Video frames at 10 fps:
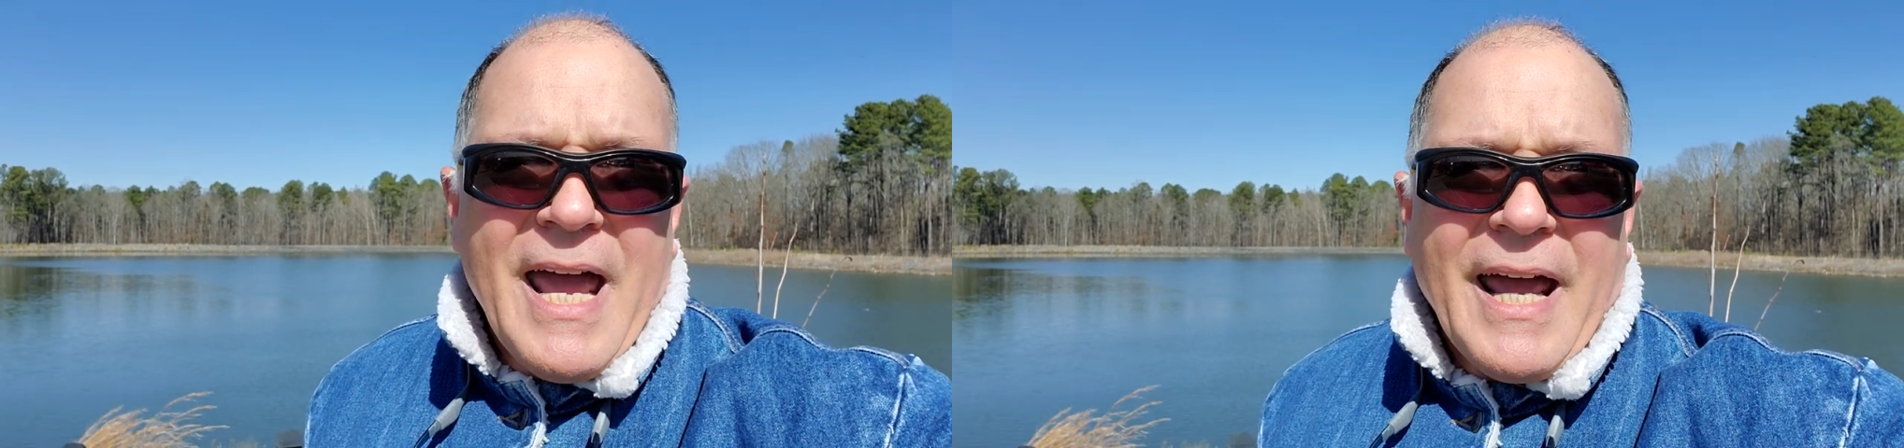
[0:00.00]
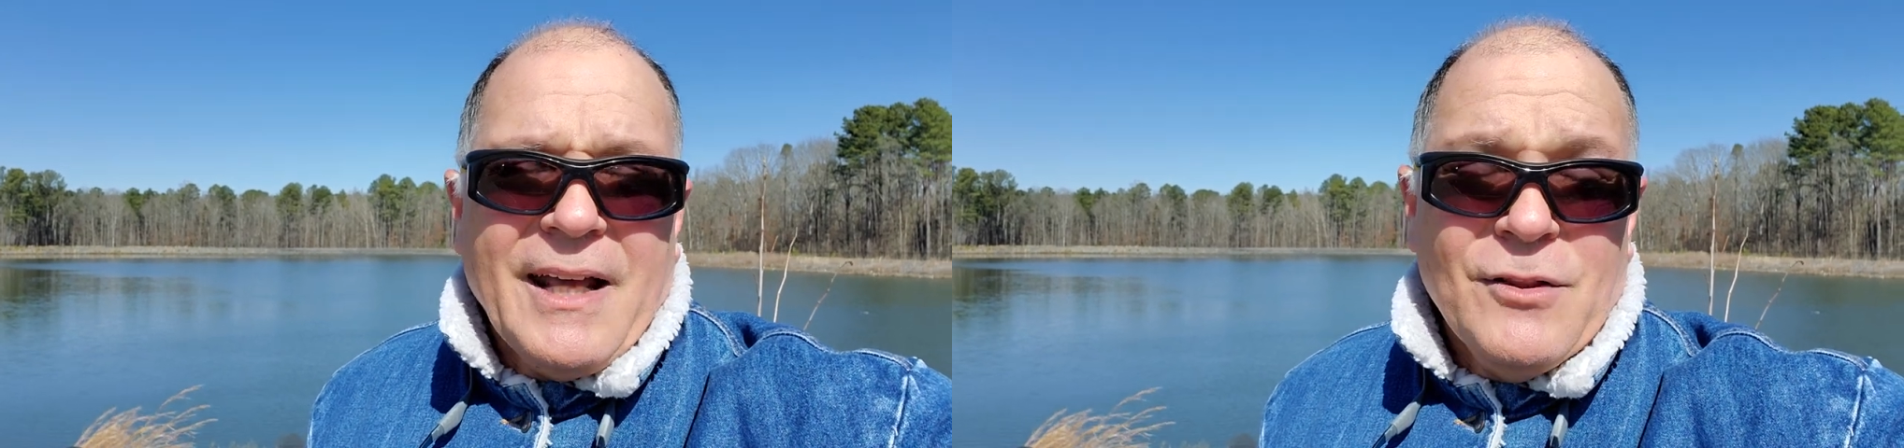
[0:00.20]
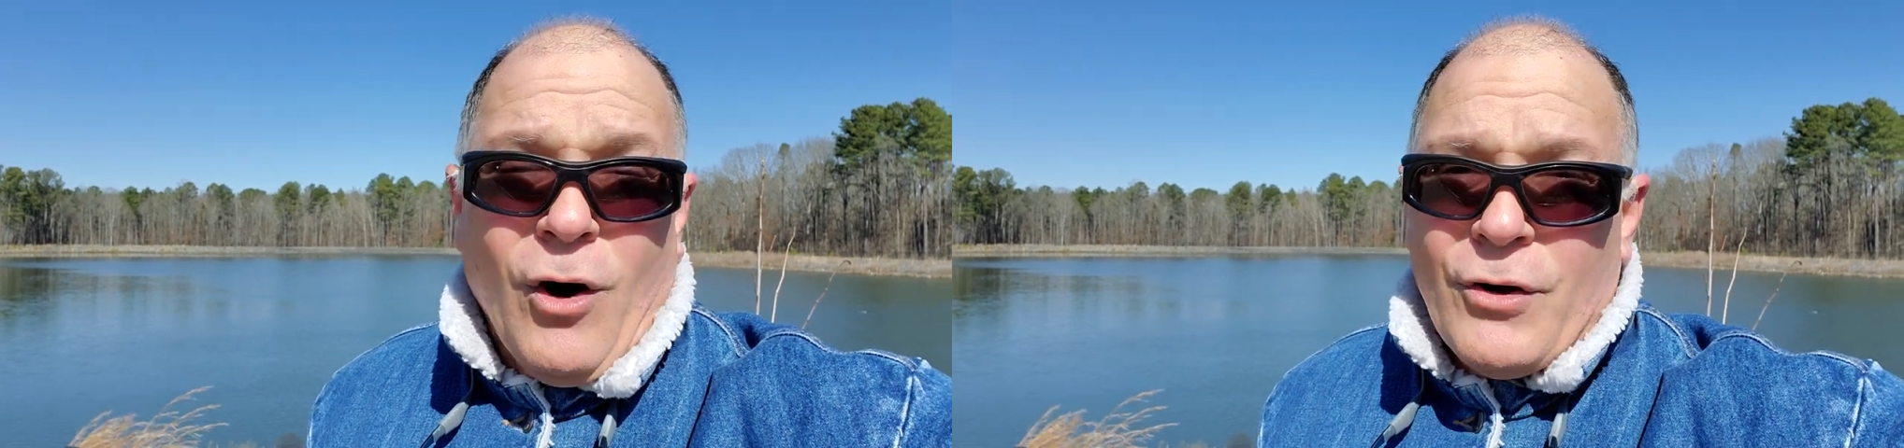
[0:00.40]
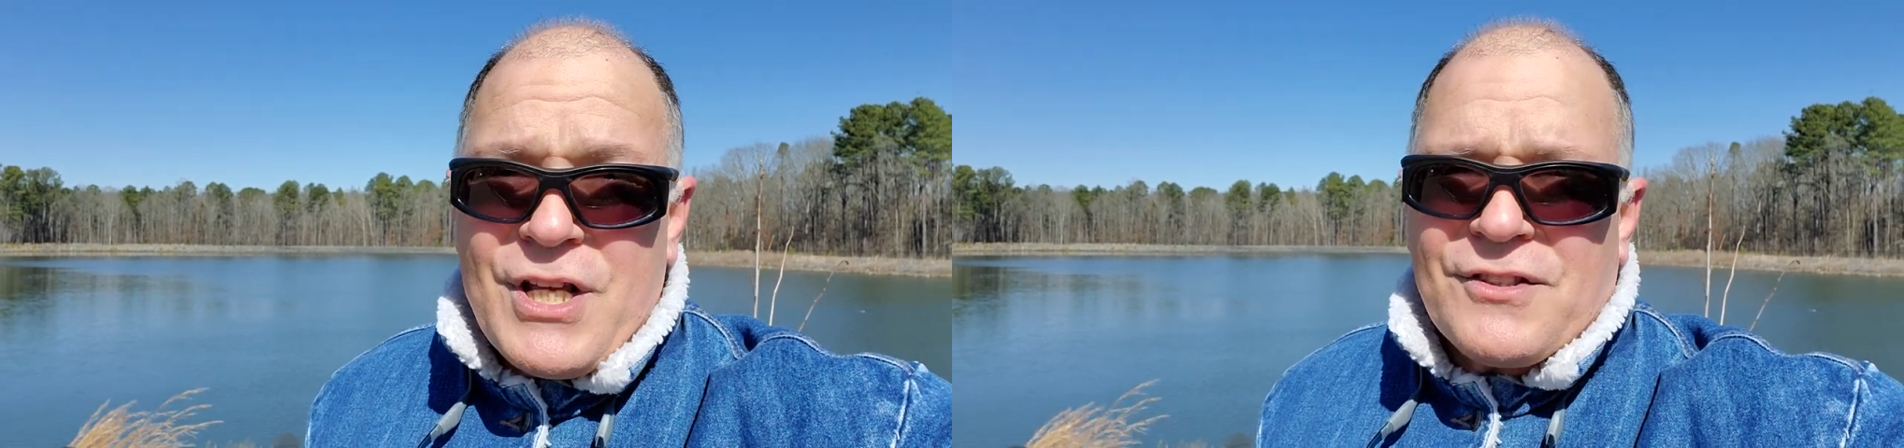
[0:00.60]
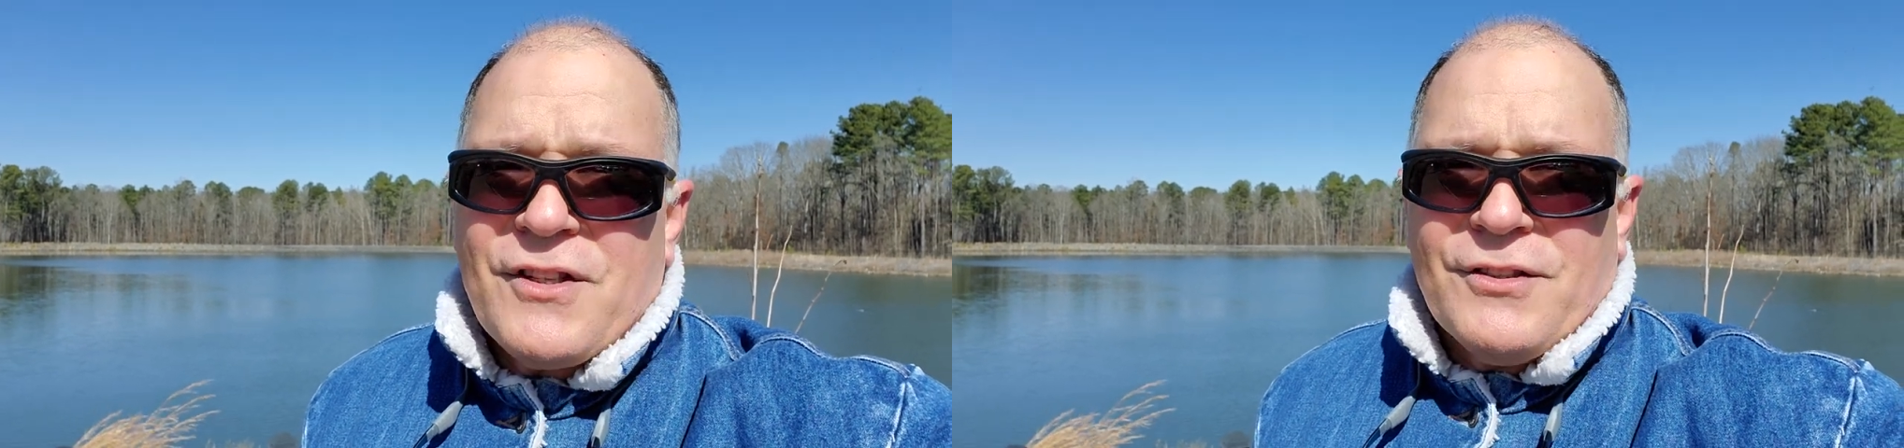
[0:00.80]
and not
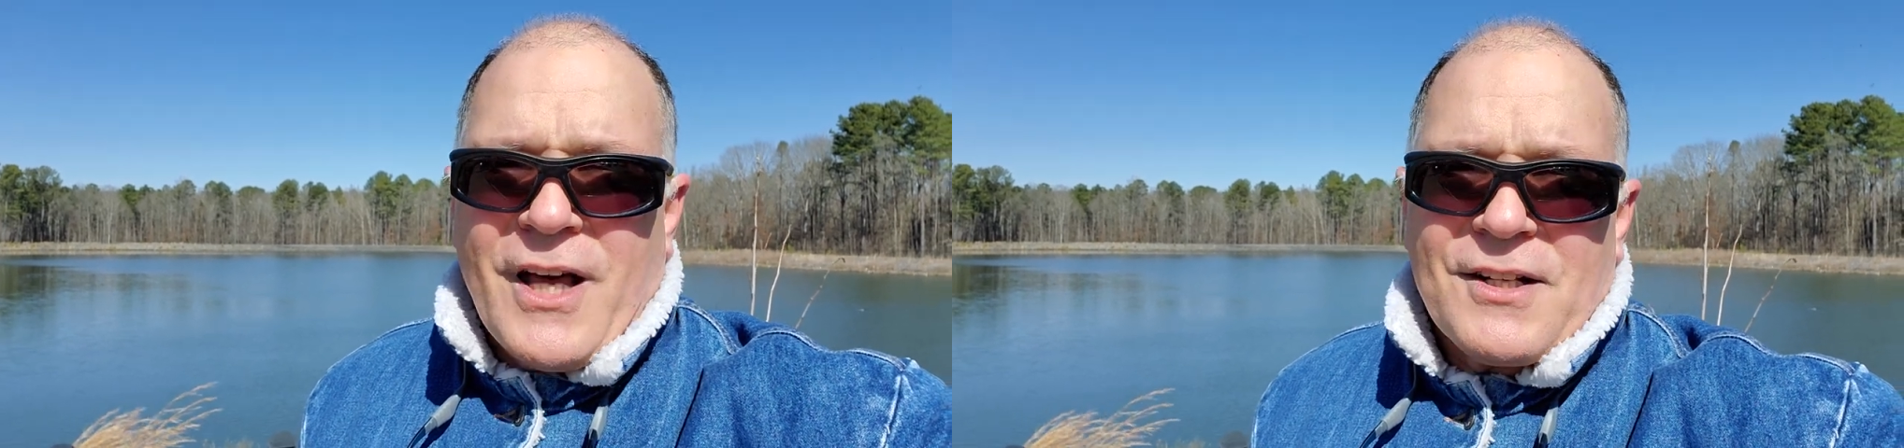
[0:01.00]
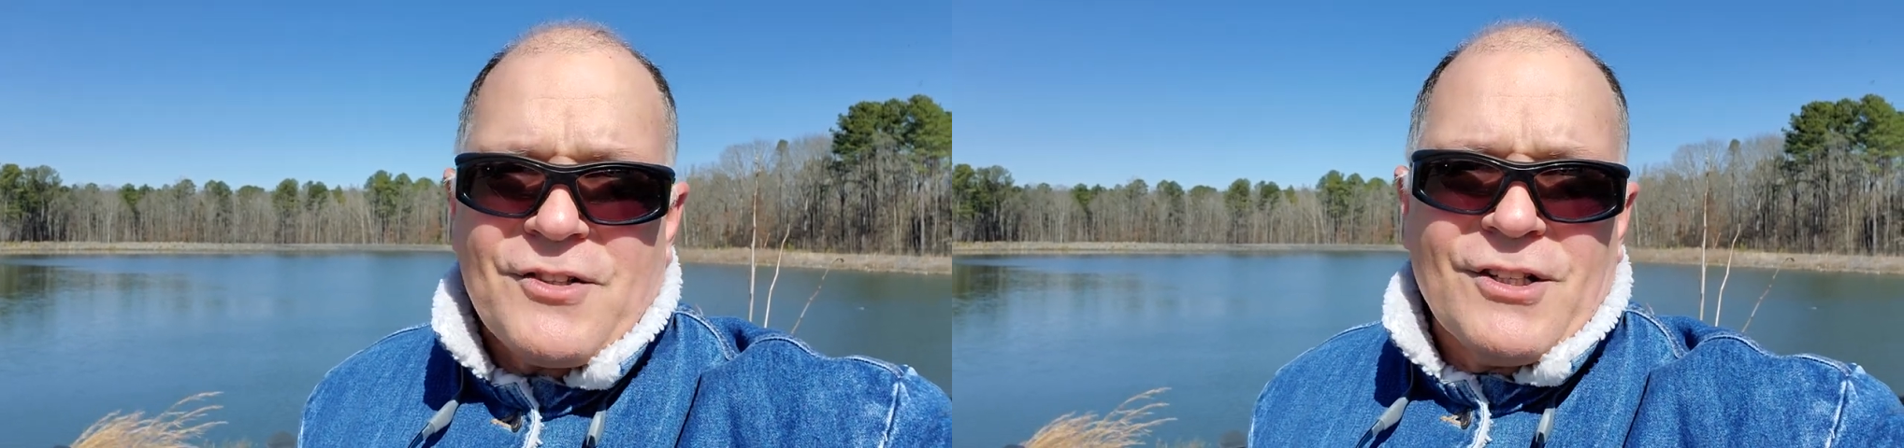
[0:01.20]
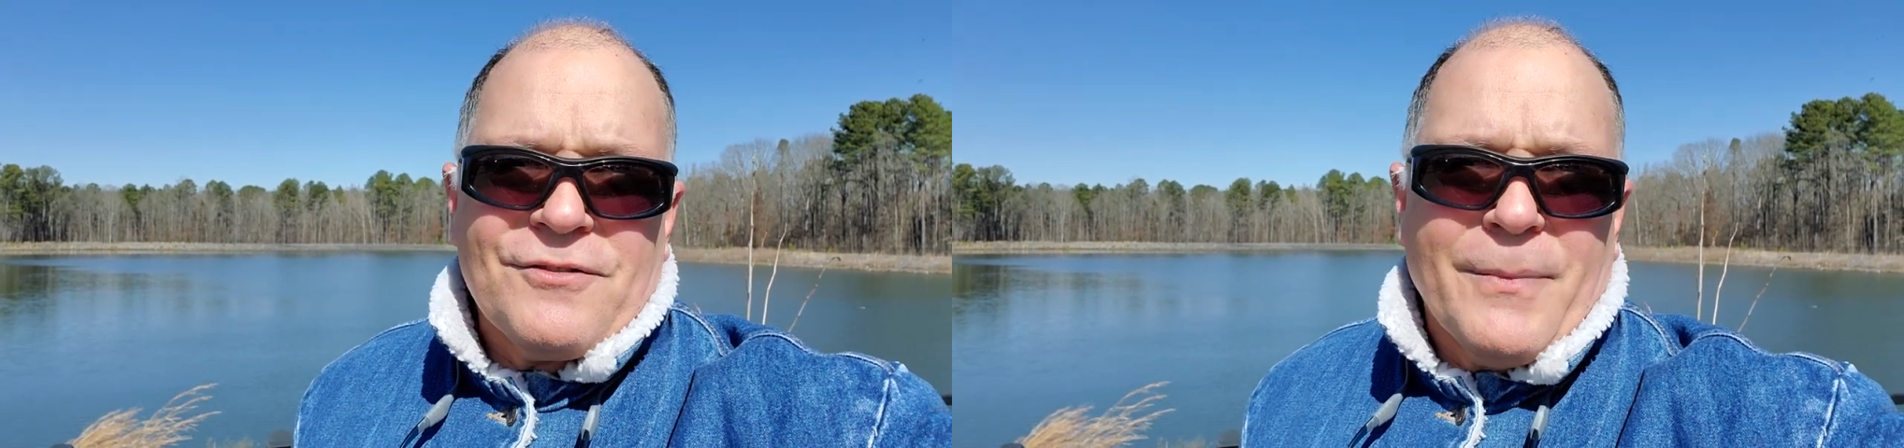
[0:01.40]
just the United States